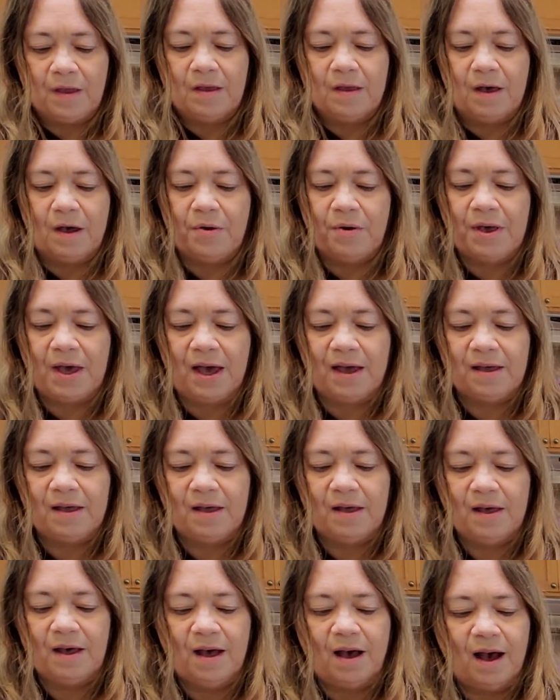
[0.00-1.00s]
Okay,
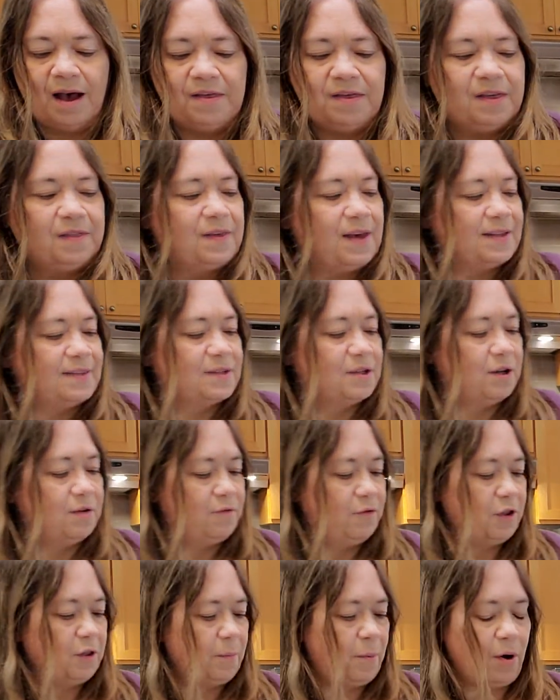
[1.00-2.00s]
I think that's good
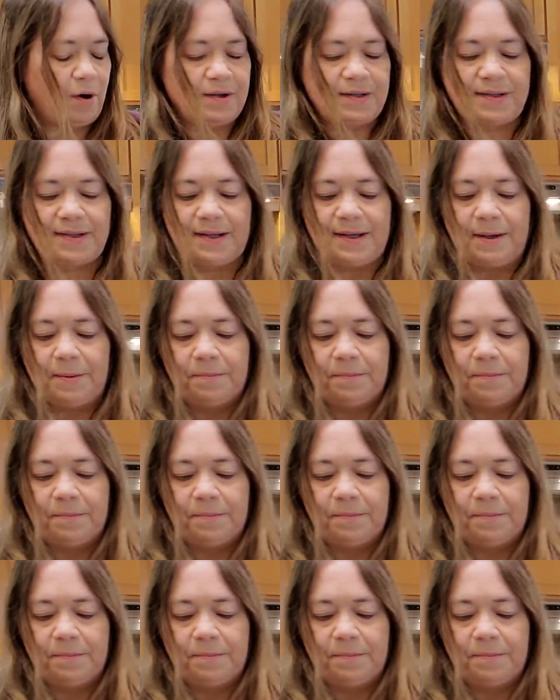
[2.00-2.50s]
for the parsley.